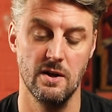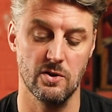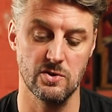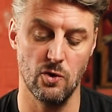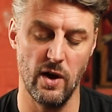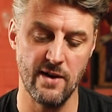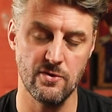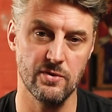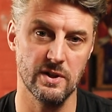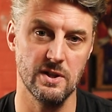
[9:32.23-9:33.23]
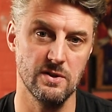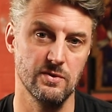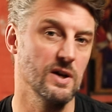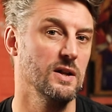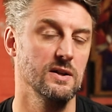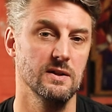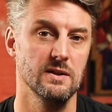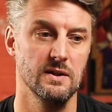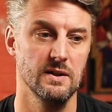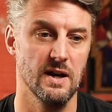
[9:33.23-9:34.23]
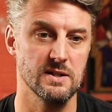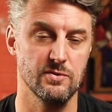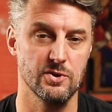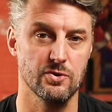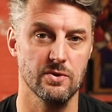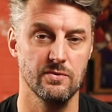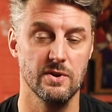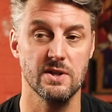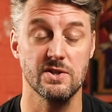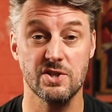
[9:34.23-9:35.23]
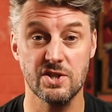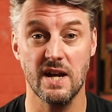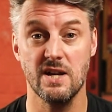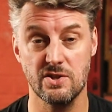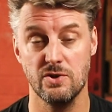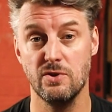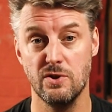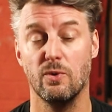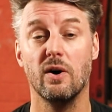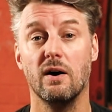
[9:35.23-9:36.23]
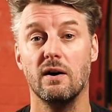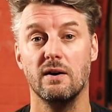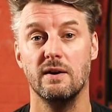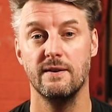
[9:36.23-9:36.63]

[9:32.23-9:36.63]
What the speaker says: Because everything that you've done as a photographer has changed who you are.